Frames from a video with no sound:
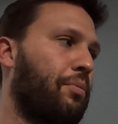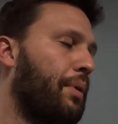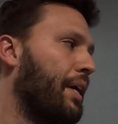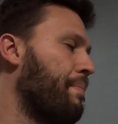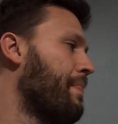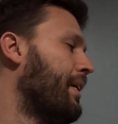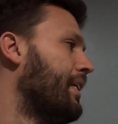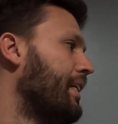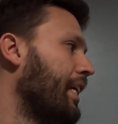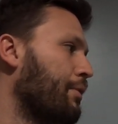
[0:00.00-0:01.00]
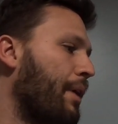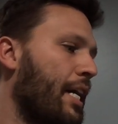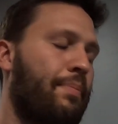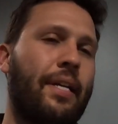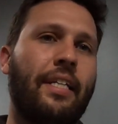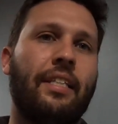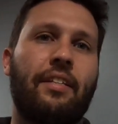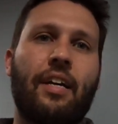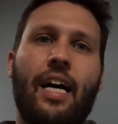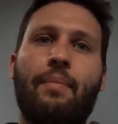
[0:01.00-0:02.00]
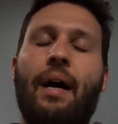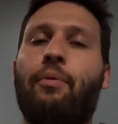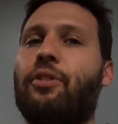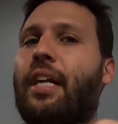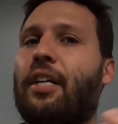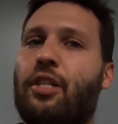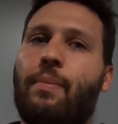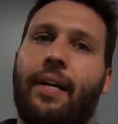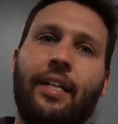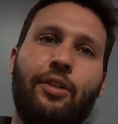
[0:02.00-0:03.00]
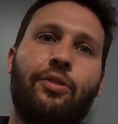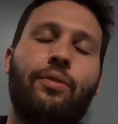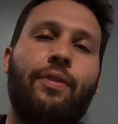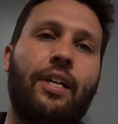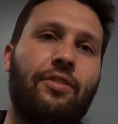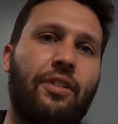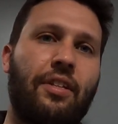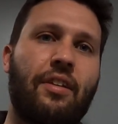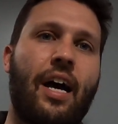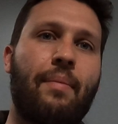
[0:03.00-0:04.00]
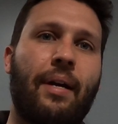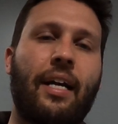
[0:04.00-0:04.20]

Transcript: But in my opinion, the time I wasn't actually making YouTube videos at the time.